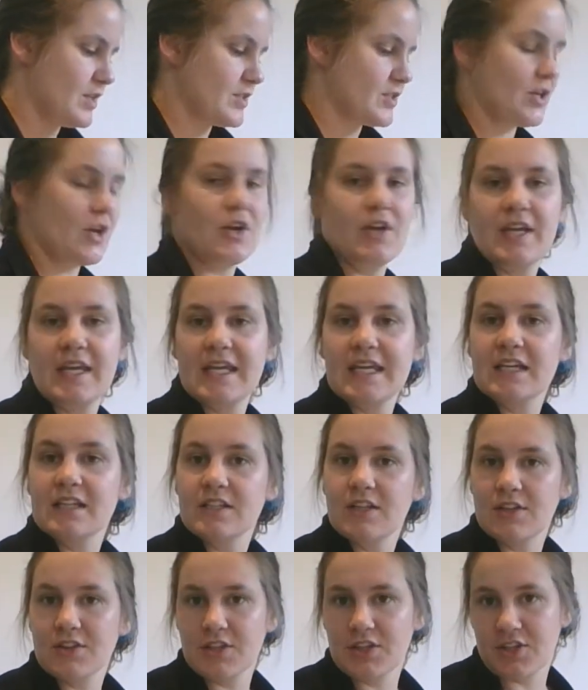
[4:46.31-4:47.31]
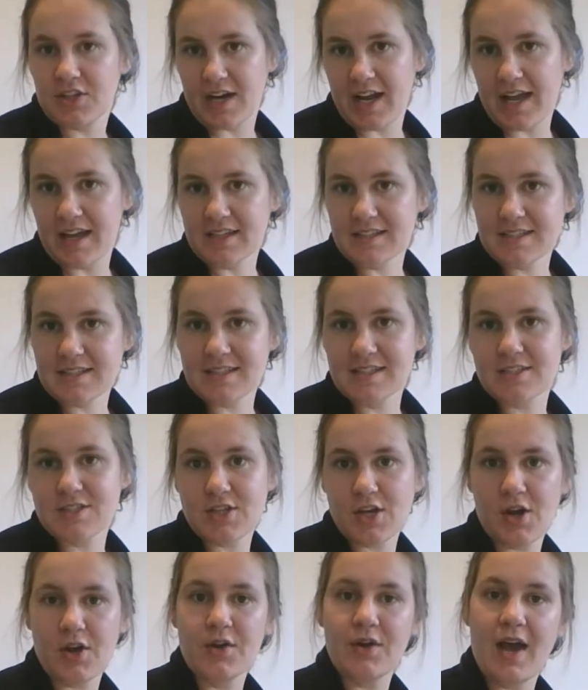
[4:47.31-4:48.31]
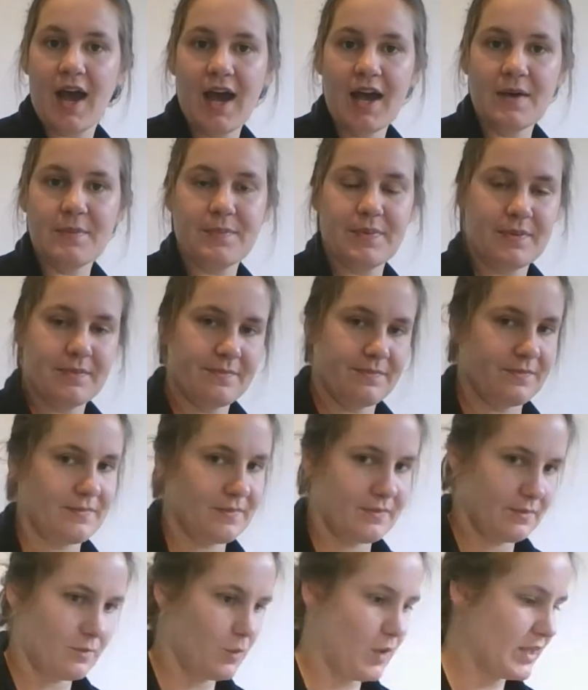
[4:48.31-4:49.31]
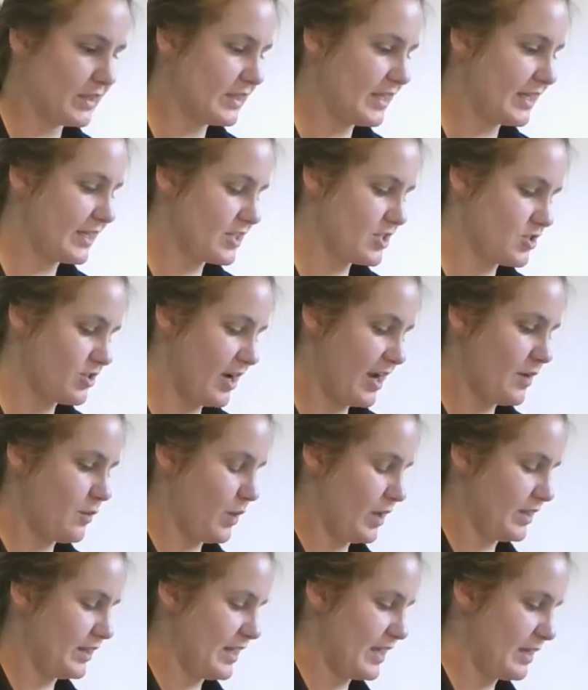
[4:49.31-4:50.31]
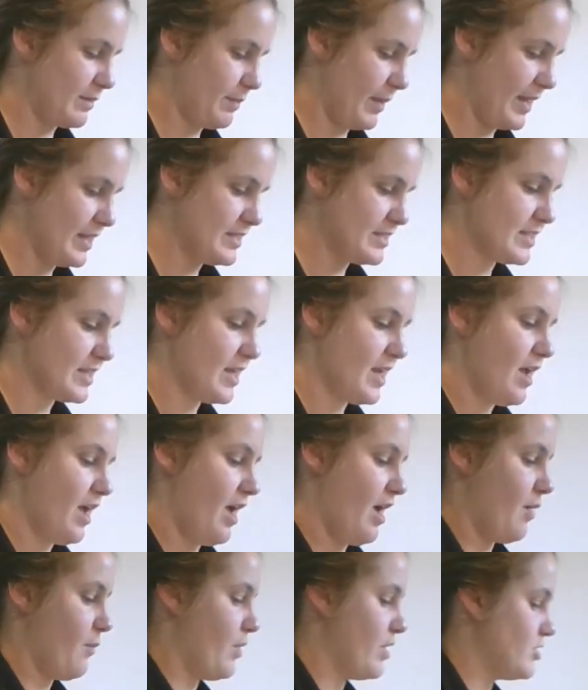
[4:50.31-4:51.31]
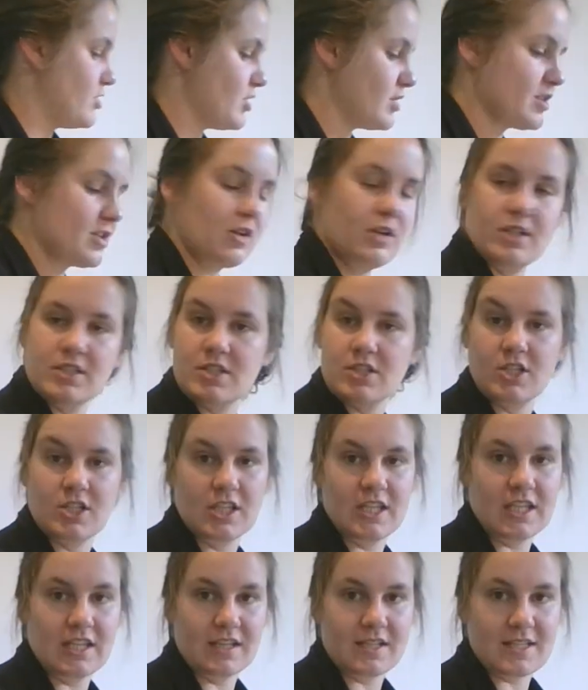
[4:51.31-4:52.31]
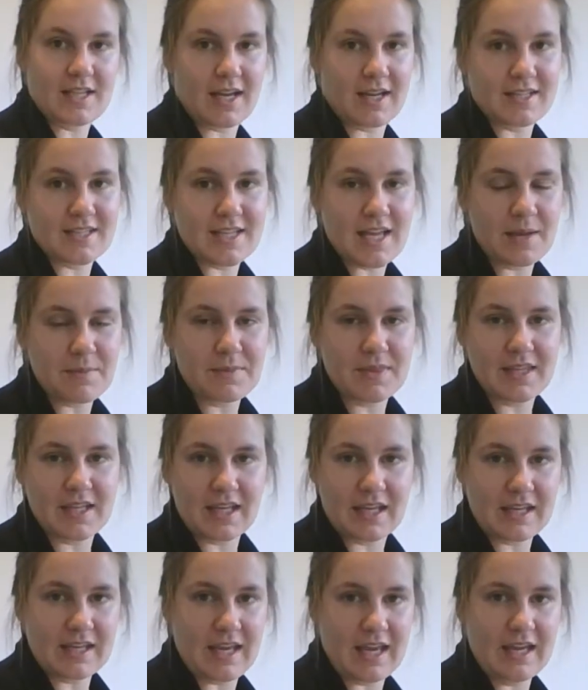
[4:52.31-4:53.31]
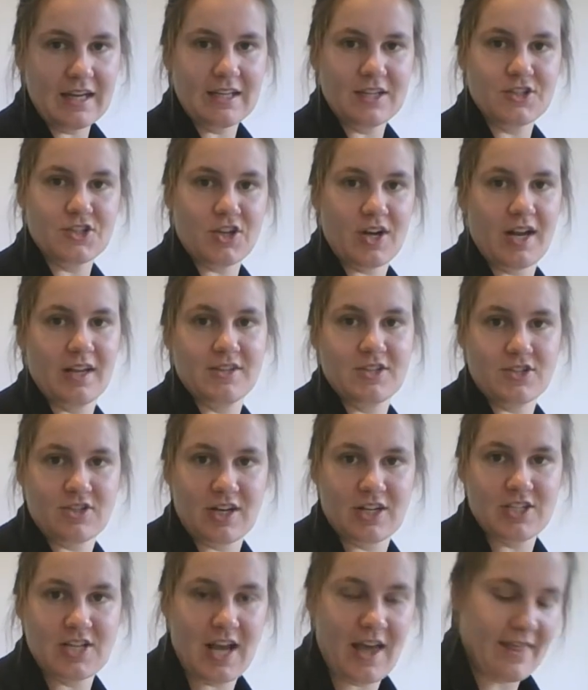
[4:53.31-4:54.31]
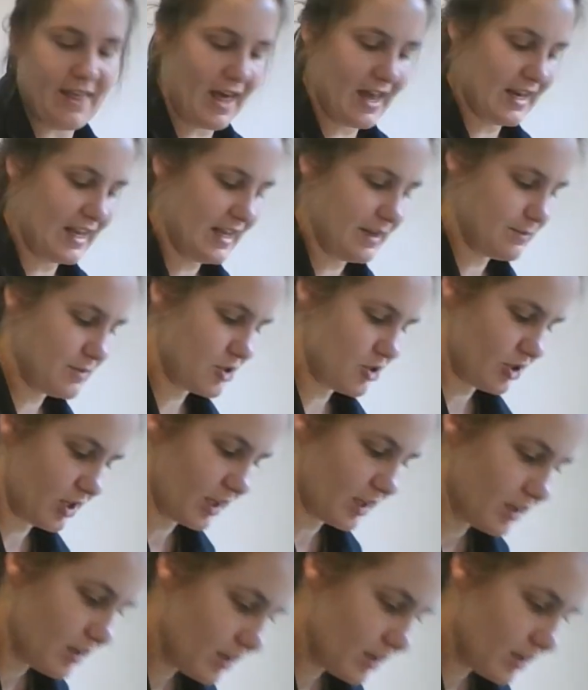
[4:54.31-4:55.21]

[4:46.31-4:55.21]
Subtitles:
So heel on the ground, toe up, one leg straight, one leg bent, and we're just going to do the exact same thing again and try and stretch out that hamstring.